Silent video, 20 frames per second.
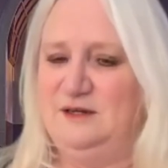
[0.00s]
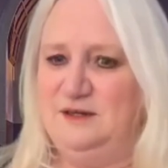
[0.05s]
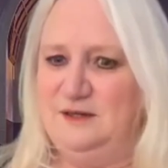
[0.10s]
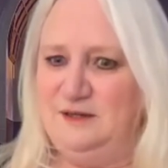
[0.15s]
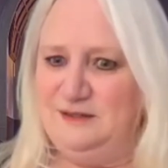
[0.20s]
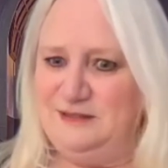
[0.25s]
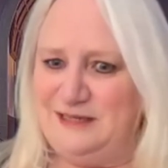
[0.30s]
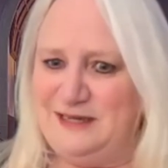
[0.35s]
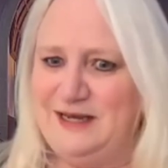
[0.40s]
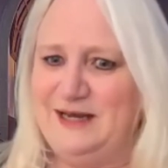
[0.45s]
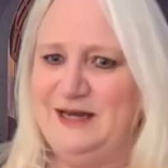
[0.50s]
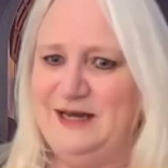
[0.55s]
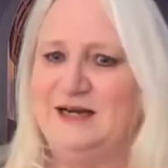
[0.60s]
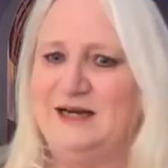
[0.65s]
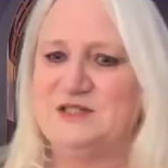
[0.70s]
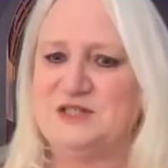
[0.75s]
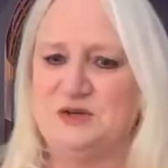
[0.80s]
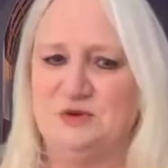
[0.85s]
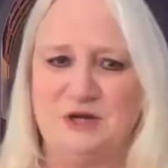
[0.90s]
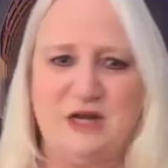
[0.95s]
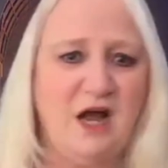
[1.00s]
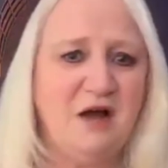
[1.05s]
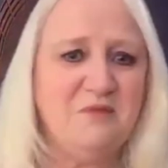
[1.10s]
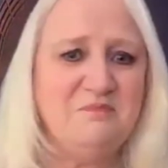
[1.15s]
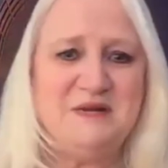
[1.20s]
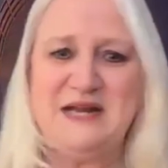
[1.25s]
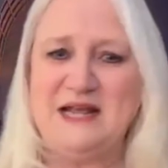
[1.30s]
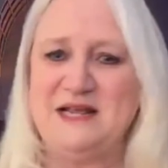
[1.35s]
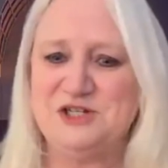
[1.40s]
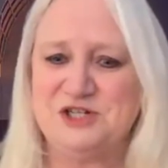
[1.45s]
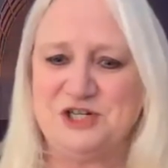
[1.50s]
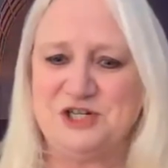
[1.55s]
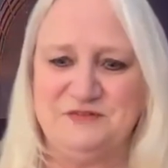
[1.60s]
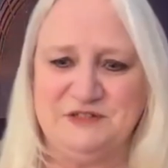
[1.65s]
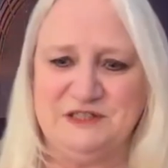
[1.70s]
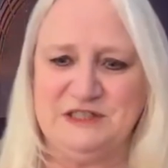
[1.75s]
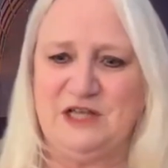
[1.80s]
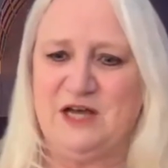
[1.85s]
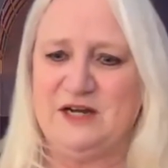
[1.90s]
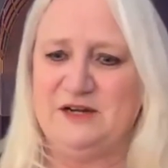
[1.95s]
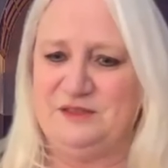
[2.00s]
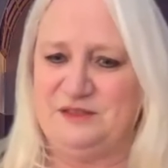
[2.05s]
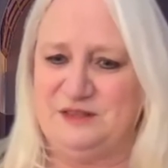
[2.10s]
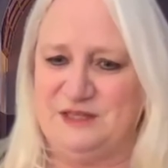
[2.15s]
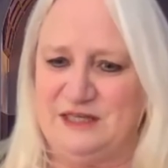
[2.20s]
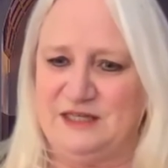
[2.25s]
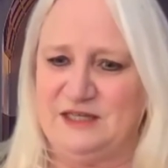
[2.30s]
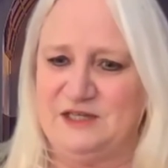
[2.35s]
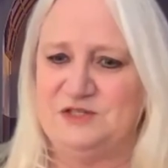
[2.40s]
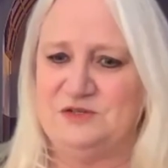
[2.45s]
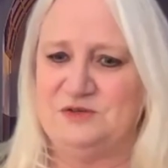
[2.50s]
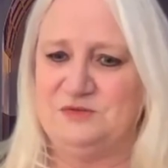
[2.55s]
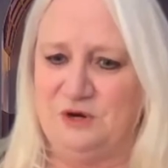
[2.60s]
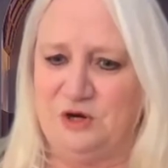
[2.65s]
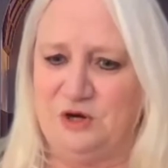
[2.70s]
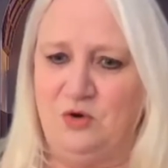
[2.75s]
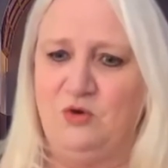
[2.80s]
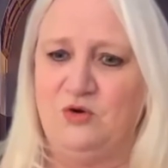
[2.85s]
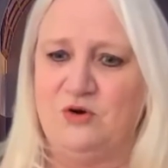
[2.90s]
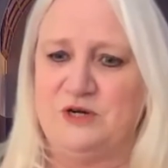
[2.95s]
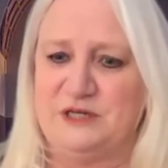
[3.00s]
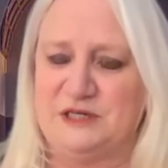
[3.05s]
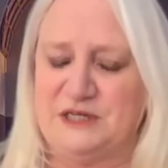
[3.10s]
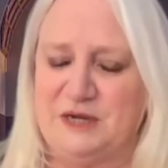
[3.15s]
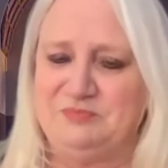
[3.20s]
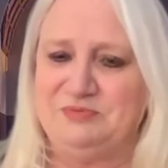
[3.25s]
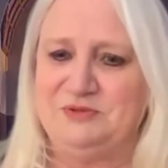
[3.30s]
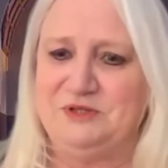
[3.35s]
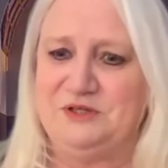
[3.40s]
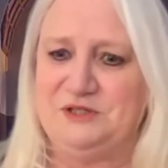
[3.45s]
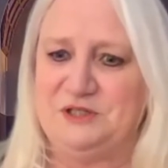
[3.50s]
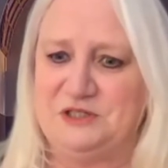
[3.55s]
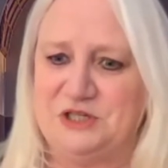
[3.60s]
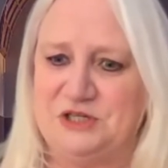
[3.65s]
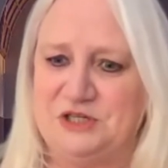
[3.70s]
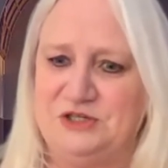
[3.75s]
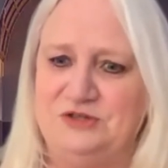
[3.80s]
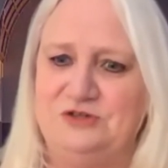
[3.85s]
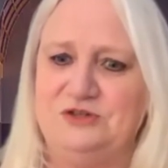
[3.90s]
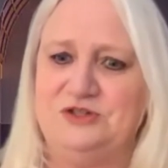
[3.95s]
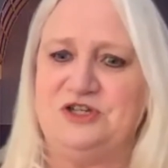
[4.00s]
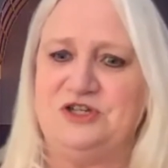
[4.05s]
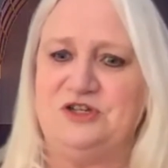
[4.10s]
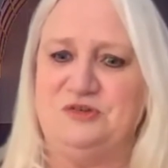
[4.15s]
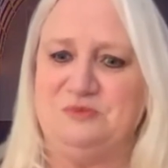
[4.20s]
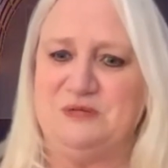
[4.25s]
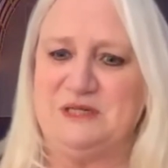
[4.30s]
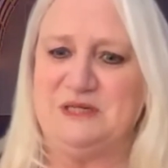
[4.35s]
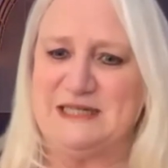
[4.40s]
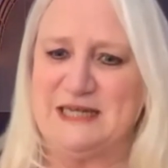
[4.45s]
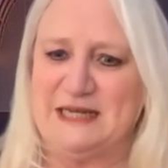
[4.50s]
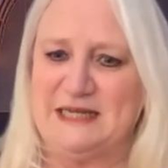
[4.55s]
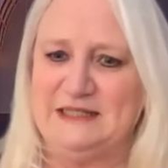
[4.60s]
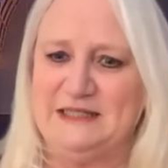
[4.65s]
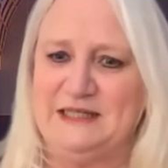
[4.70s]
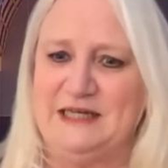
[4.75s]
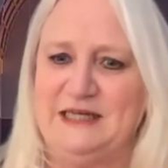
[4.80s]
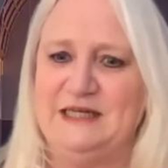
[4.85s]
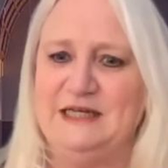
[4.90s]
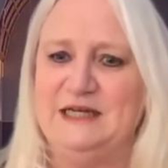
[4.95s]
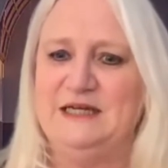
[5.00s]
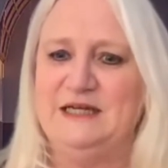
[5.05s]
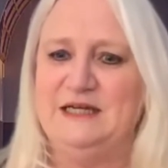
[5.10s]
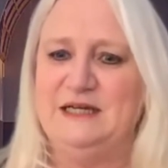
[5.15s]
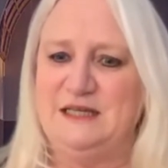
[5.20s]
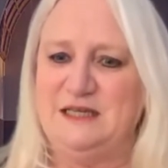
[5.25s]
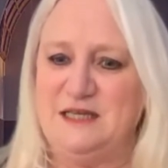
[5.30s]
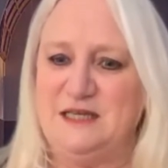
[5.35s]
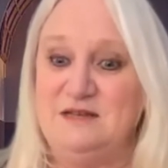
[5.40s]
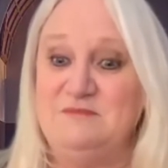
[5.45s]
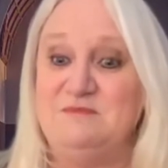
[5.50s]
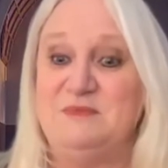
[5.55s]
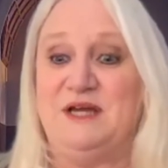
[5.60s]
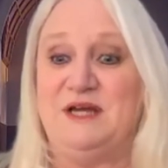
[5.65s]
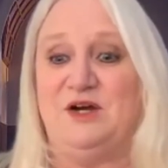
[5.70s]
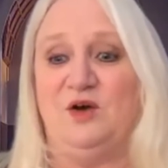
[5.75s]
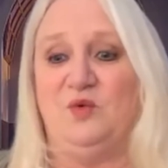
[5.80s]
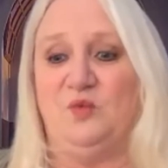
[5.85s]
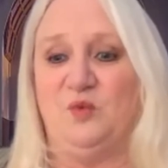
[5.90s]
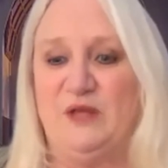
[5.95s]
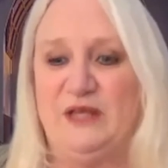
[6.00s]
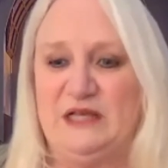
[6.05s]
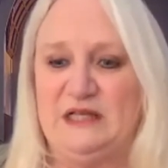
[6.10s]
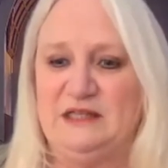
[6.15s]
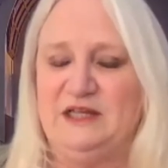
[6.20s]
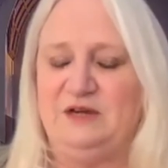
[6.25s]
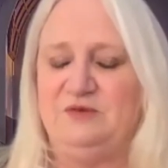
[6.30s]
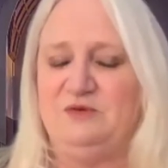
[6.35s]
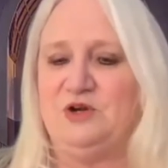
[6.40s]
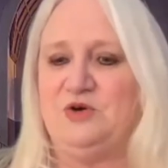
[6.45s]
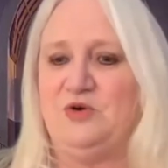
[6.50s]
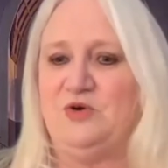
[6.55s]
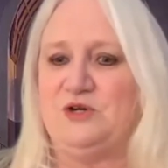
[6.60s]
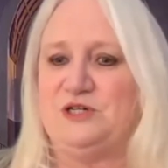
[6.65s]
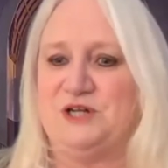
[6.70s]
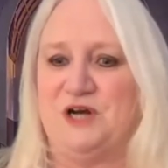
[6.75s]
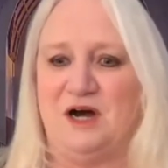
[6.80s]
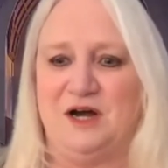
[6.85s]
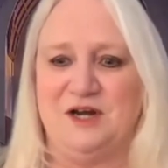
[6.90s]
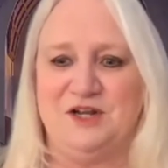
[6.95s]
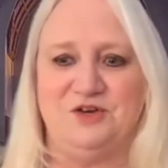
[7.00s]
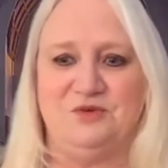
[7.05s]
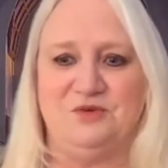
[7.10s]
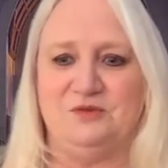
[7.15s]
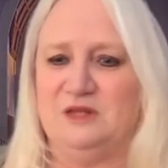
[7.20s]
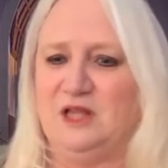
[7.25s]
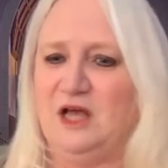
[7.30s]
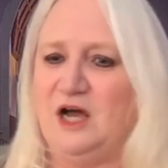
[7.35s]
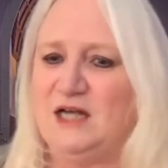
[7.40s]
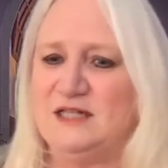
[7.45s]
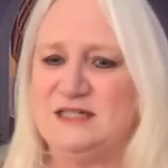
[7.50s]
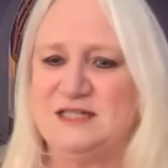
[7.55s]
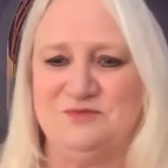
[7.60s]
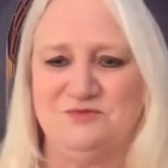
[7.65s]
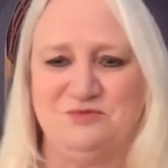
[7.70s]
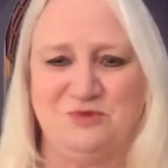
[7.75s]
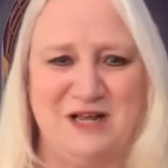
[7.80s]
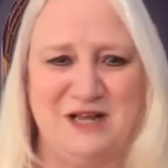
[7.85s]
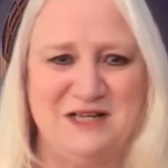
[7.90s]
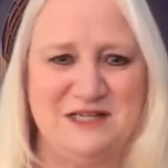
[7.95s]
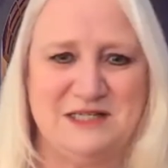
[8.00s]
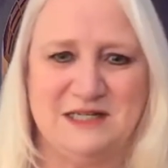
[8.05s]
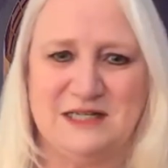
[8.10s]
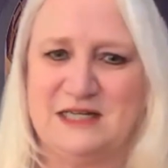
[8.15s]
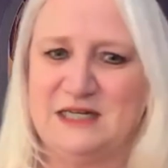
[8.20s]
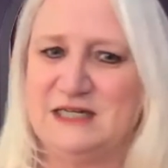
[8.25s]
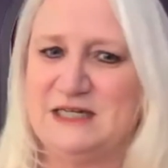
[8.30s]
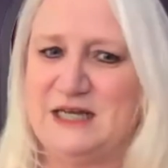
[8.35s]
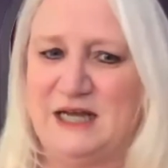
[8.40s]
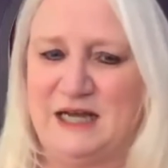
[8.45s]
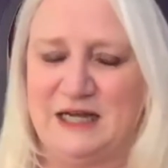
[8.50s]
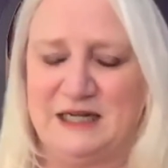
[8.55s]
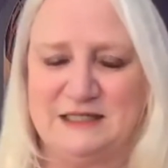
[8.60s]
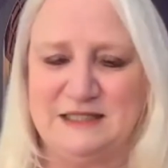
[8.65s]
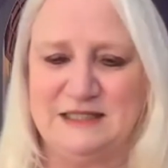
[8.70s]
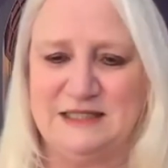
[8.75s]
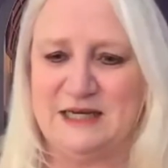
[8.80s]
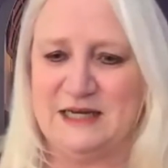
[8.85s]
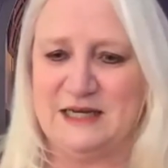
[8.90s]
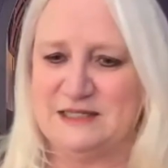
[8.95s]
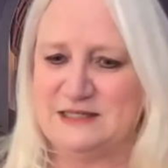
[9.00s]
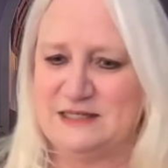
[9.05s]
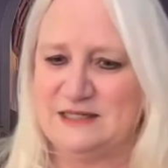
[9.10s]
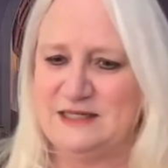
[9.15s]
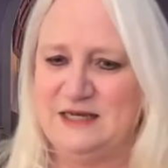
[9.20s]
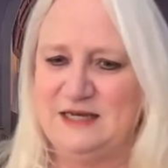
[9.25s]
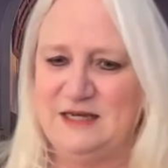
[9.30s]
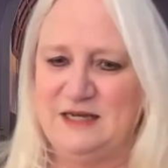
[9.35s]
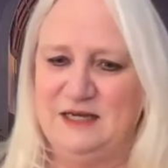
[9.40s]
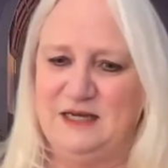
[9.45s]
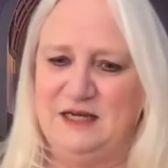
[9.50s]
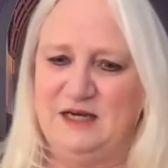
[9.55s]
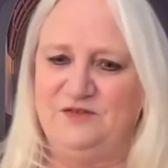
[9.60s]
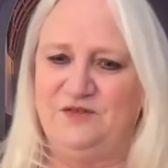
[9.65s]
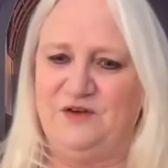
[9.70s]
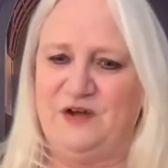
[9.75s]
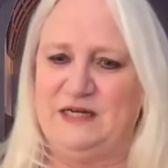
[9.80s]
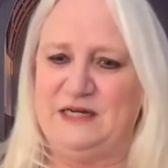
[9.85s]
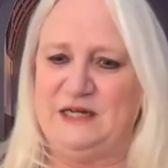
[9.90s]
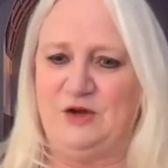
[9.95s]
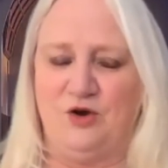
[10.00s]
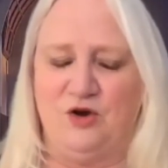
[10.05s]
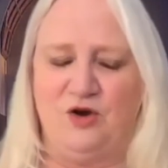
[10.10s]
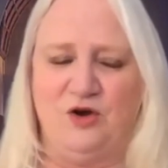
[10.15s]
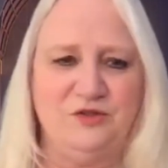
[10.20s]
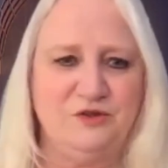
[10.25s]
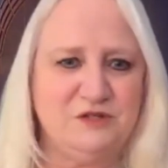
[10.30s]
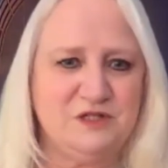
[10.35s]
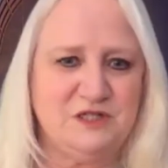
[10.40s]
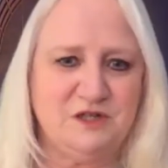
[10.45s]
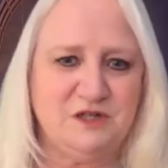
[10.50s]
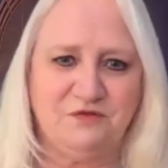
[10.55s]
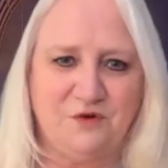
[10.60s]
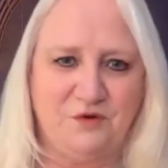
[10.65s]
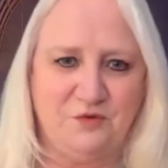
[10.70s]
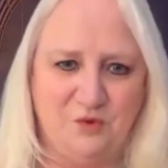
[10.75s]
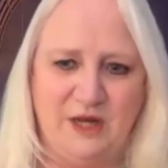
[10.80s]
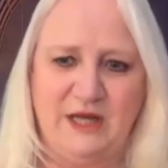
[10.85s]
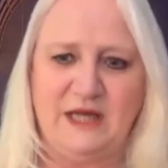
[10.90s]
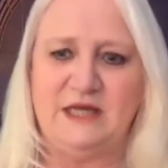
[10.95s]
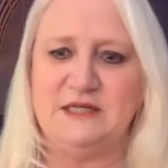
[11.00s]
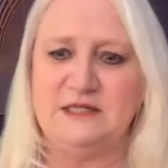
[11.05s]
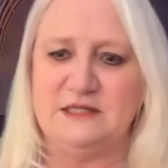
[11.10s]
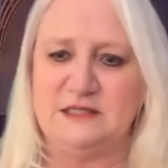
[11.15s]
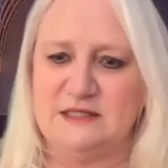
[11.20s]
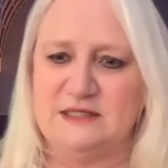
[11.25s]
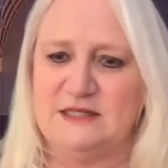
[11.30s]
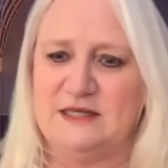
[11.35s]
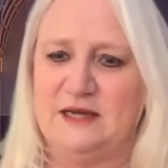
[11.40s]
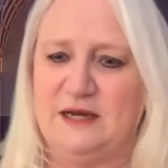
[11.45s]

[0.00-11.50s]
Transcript: Yeah, so a combination of a lot of things, recorded, uploaded to YouTube, and daily email, weekly recorded audio, lots of ways to connect. Yes, finding all those different ways.